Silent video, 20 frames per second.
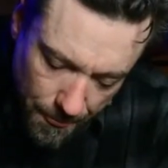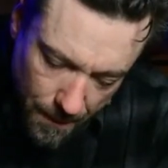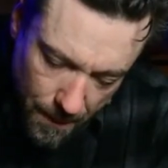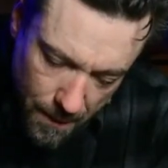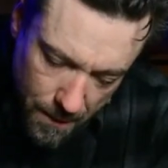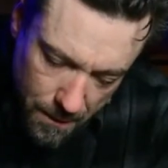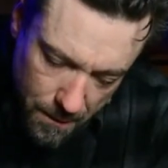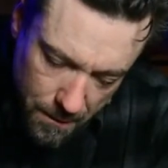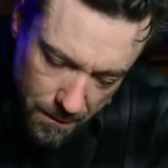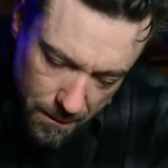
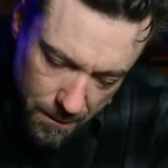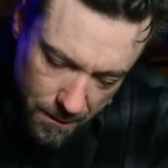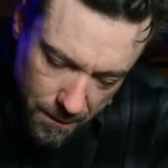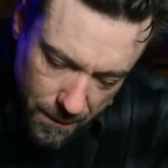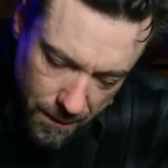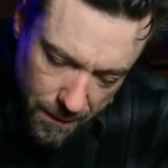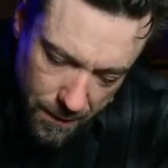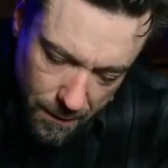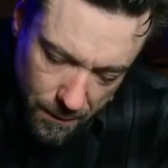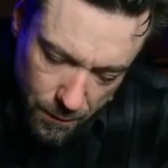kind of dug
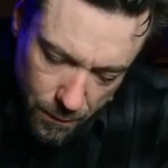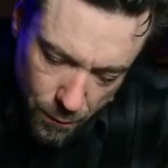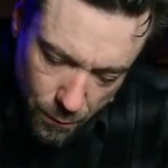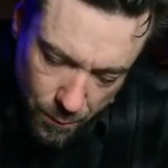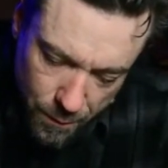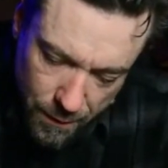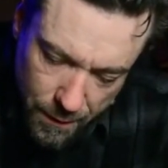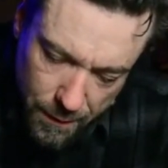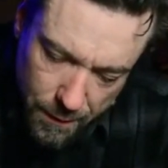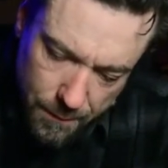in a little
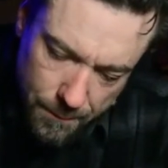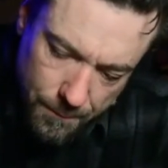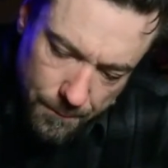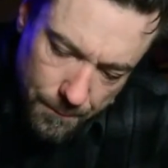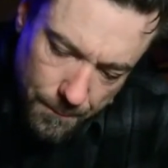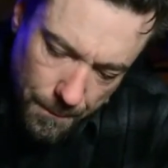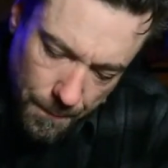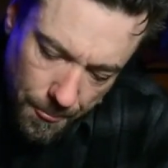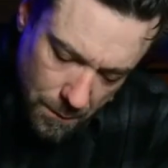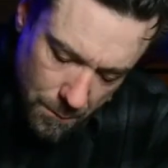bit.
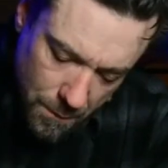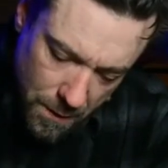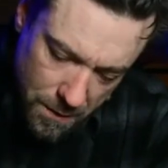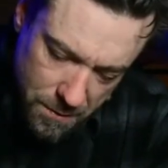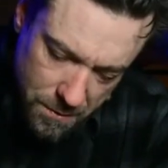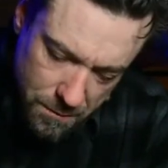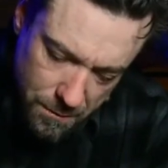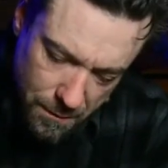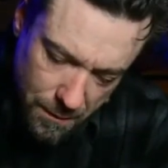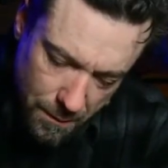
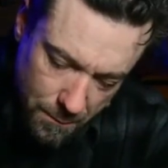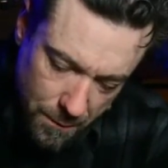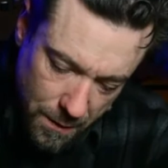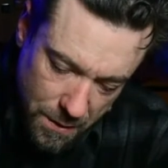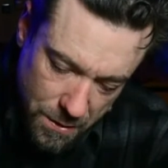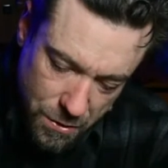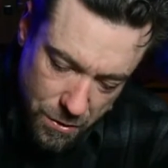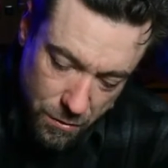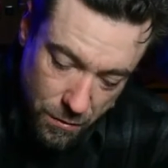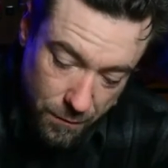I'm not
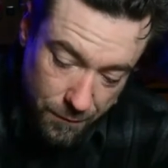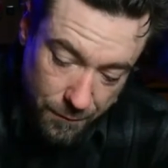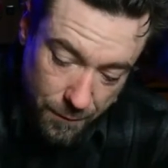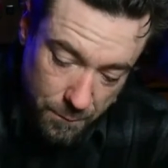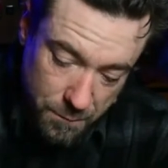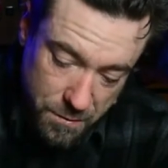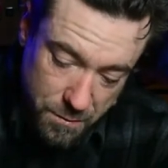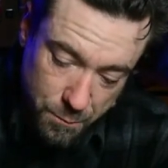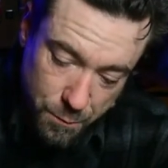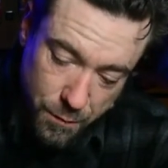sure if I'm
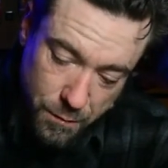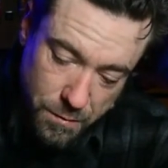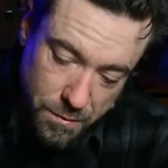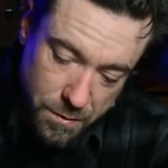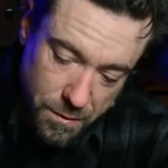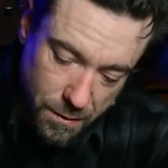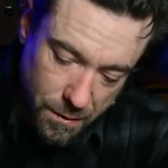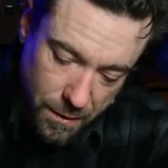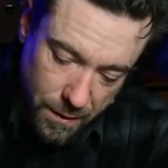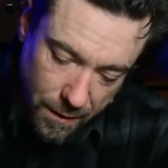supposed to
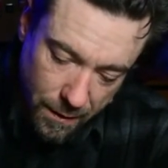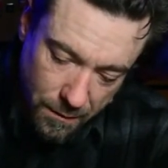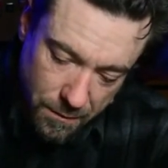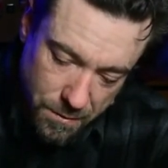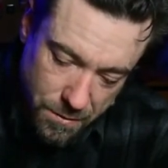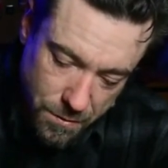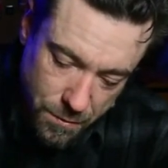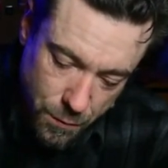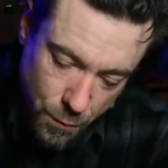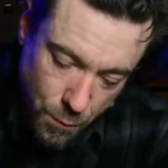like
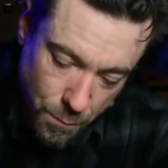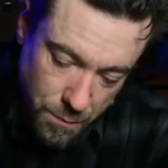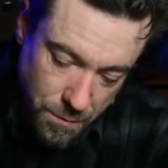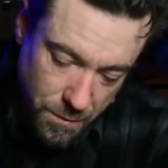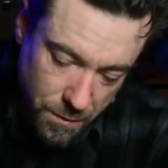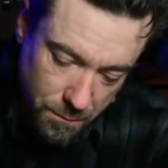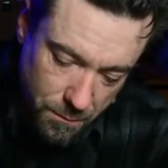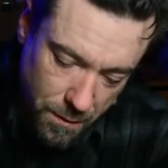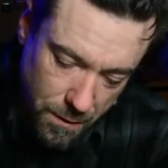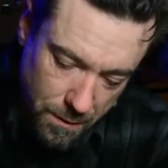scoop
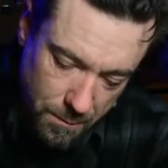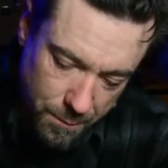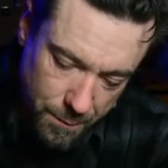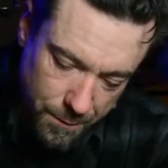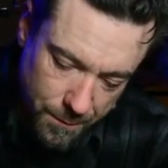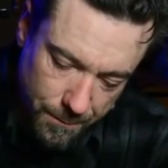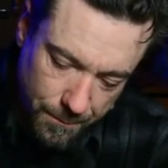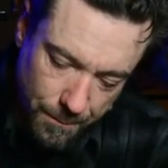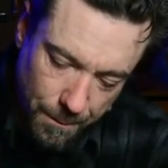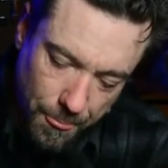some up.
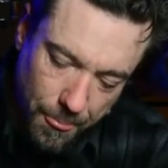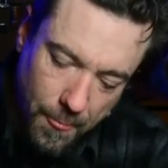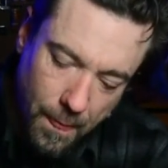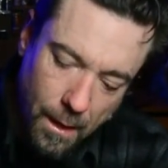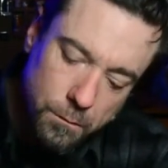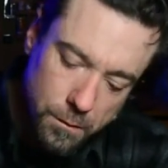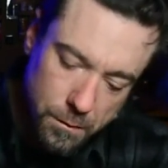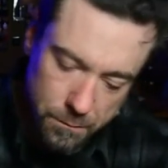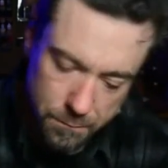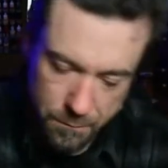
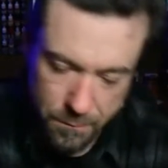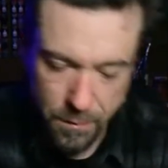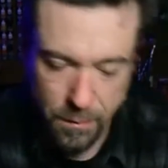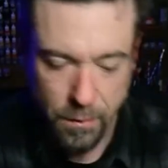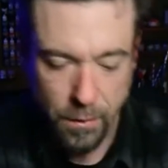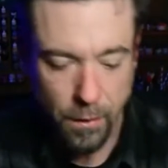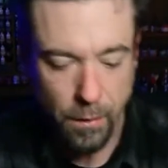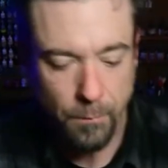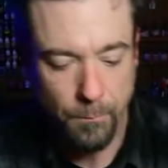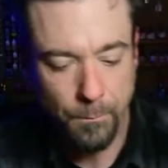Oh, there you
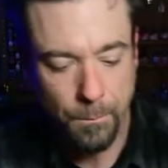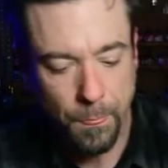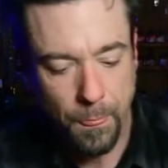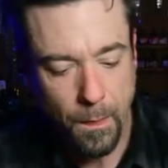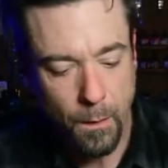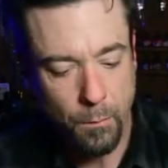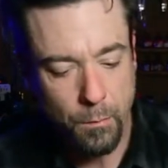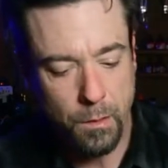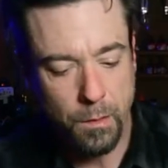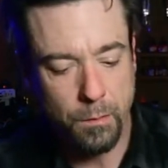
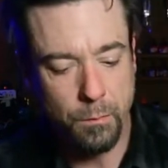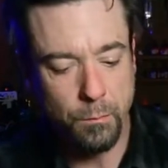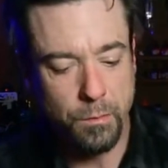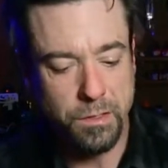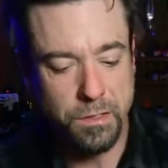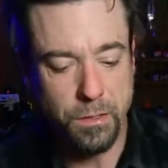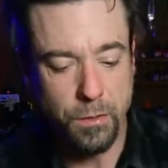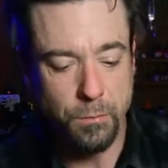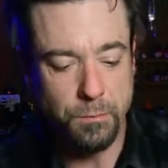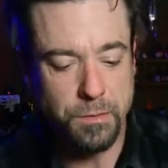go. We
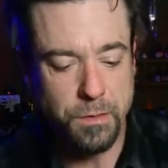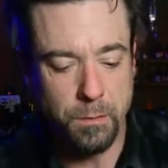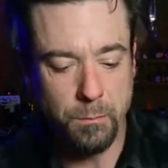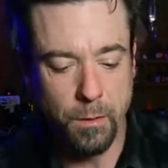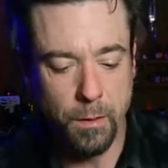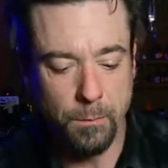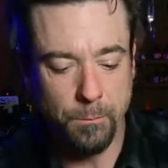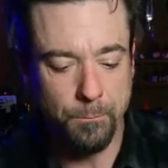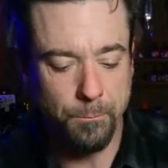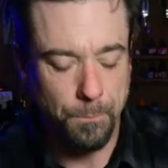scoop some
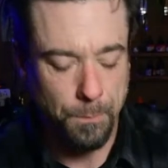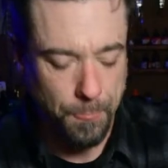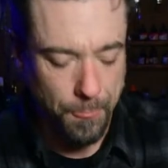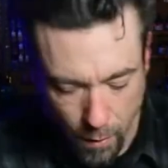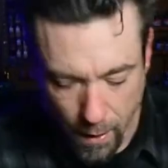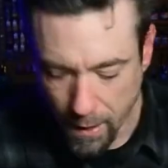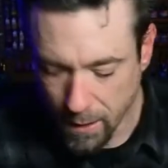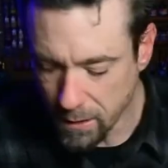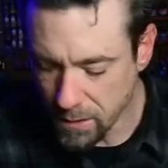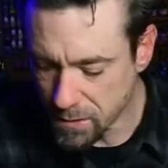up.
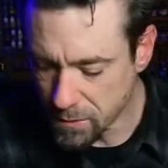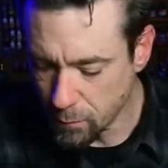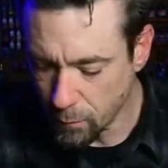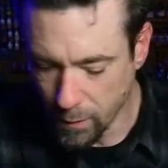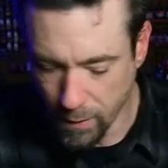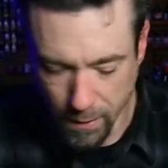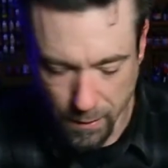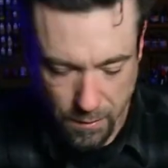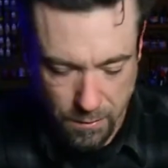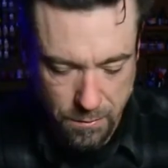Practice
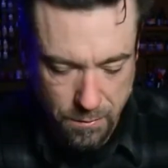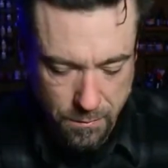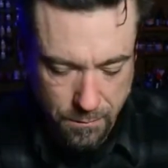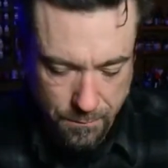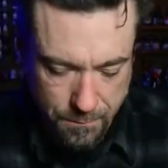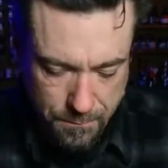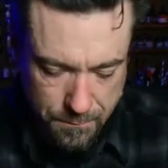swings.